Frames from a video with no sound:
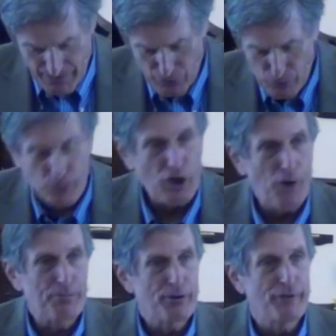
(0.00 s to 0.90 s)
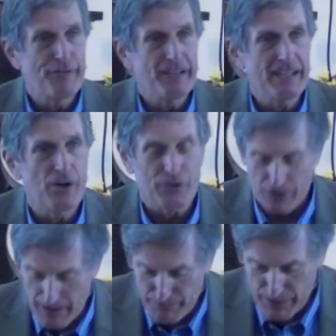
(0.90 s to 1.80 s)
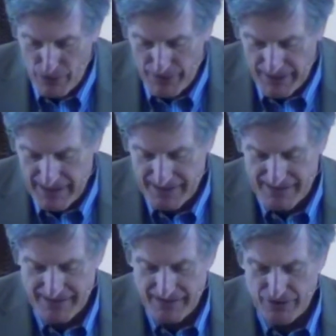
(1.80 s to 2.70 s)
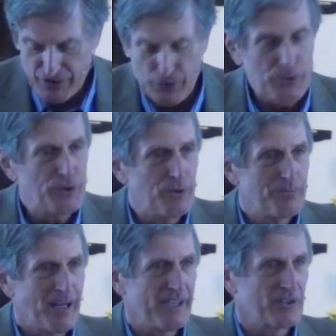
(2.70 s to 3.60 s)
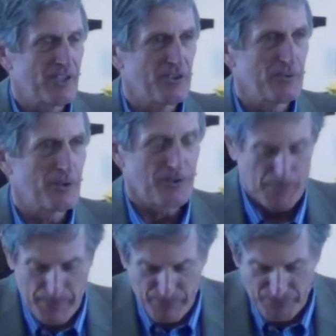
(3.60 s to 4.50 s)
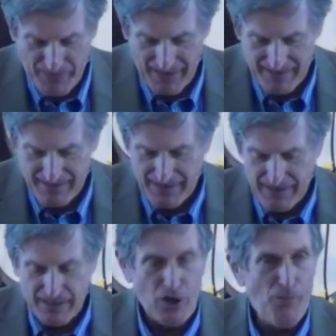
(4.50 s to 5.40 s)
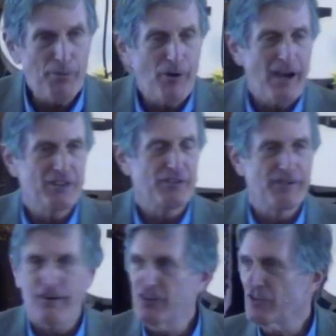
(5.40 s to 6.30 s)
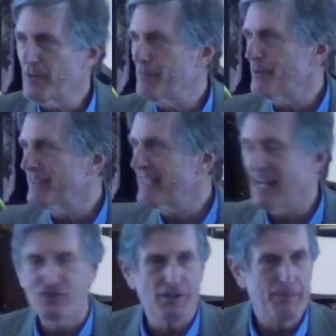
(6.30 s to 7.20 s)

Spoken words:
new GoPro videos are uploaded to YouTube by his customers. The GoPro has a very simple and catchy